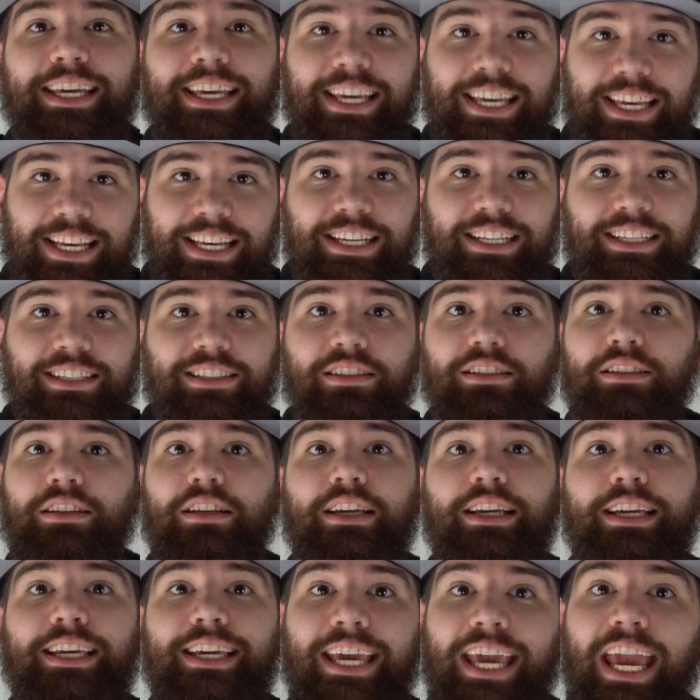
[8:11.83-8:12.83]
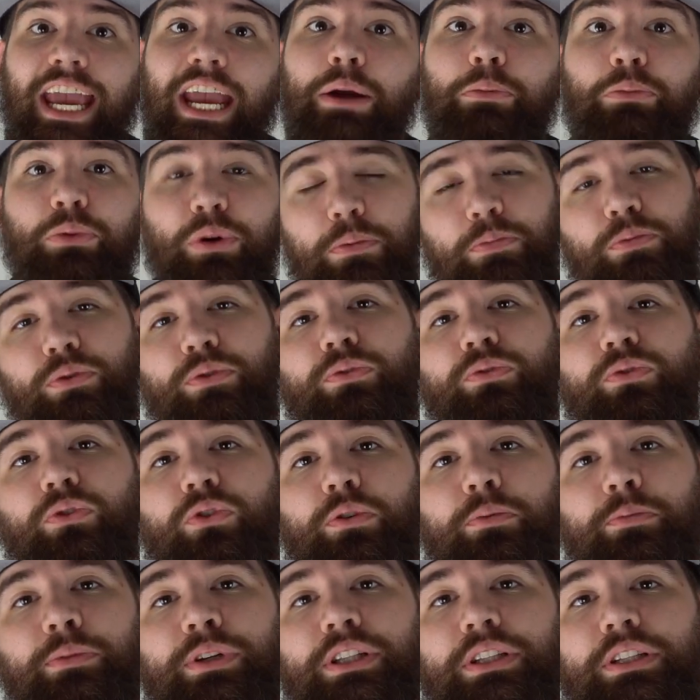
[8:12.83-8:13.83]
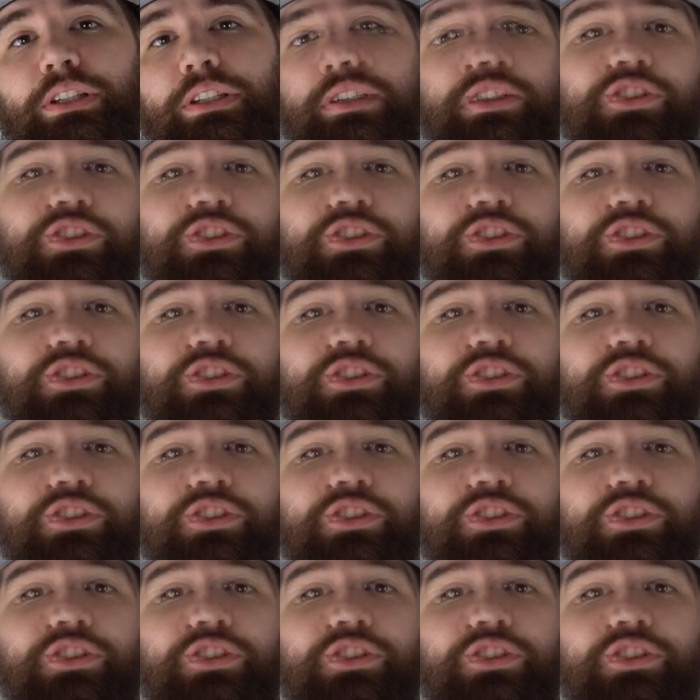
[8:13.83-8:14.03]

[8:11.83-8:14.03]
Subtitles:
is camera performance.